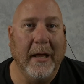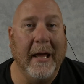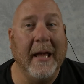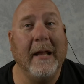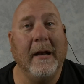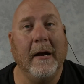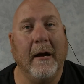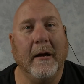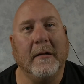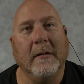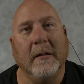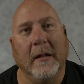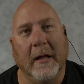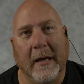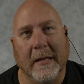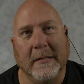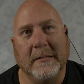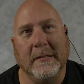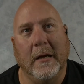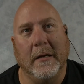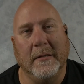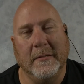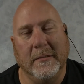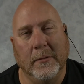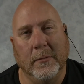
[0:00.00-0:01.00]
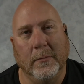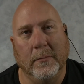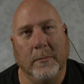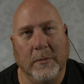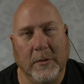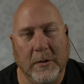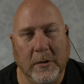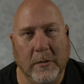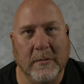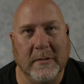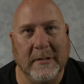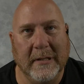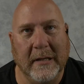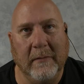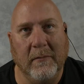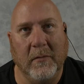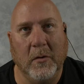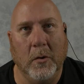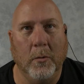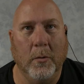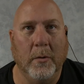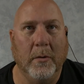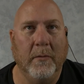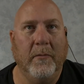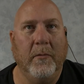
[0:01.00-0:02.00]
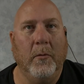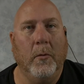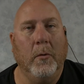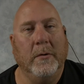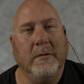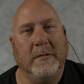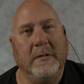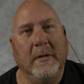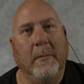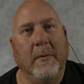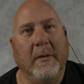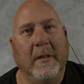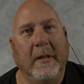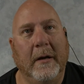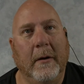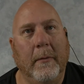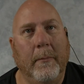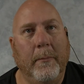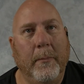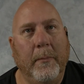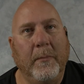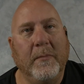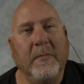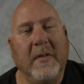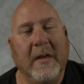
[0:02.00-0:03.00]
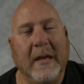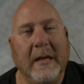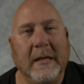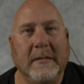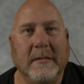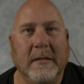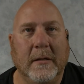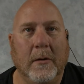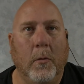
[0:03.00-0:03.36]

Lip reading: And our clients also used TeamViewer for some of their things.